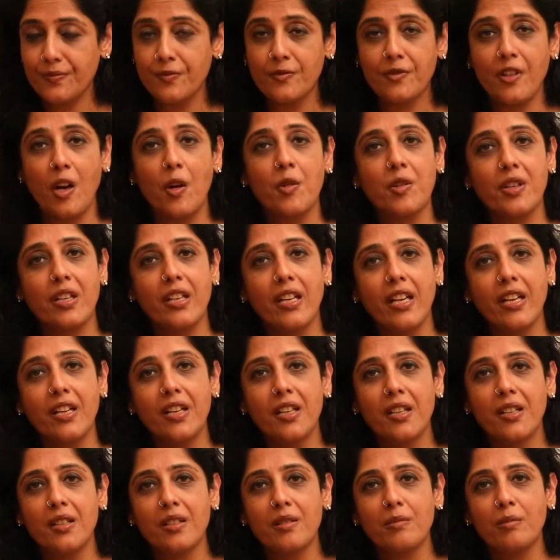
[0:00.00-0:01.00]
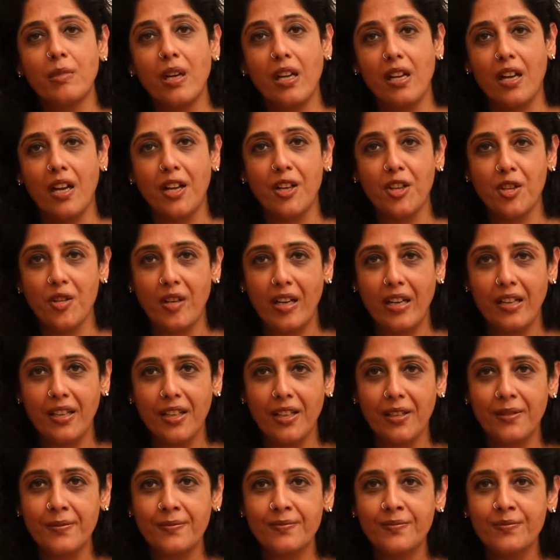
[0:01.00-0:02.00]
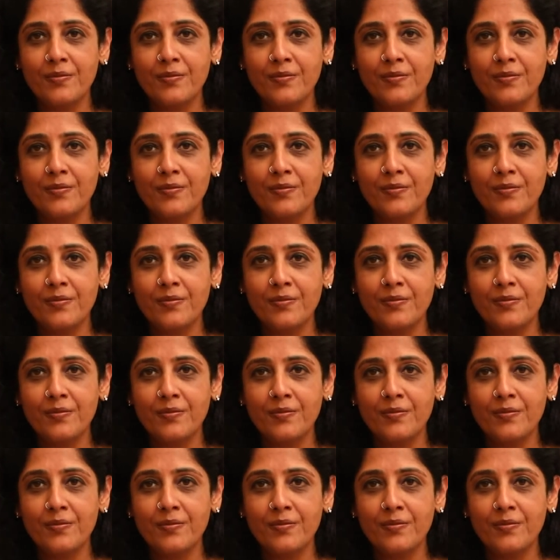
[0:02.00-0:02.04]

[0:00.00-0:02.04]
Fountainhead by Ayn Rand.